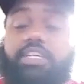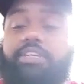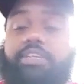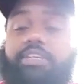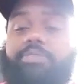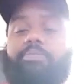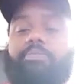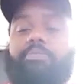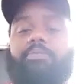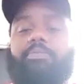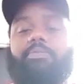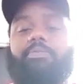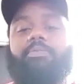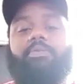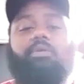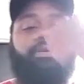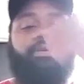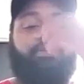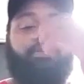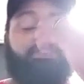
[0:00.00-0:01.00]
it
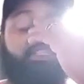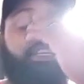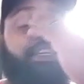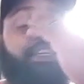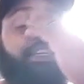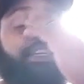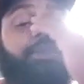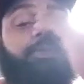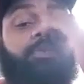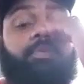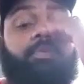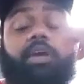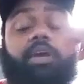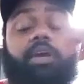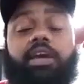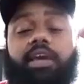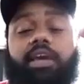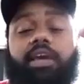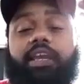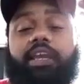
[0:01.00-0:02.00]
see, is.
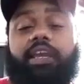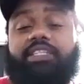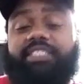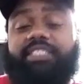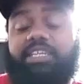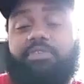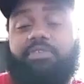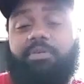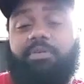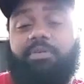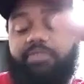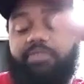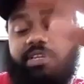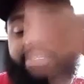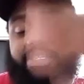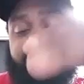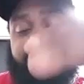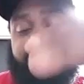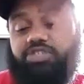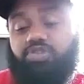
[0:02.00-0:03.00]
See, and this even
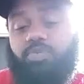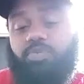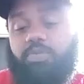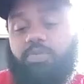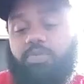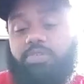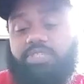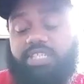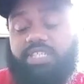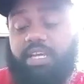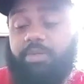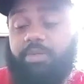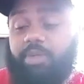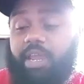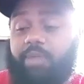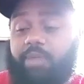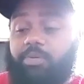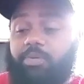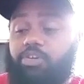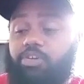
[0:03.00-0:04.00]
even touch on when you were saying
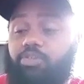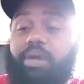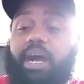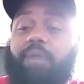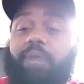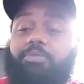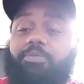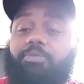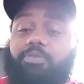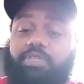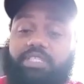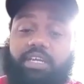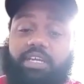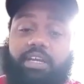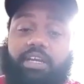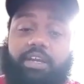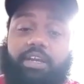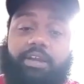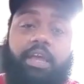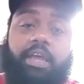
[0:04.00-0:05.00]
like when Obama was in
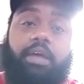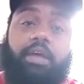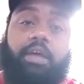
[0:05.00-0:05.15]
here.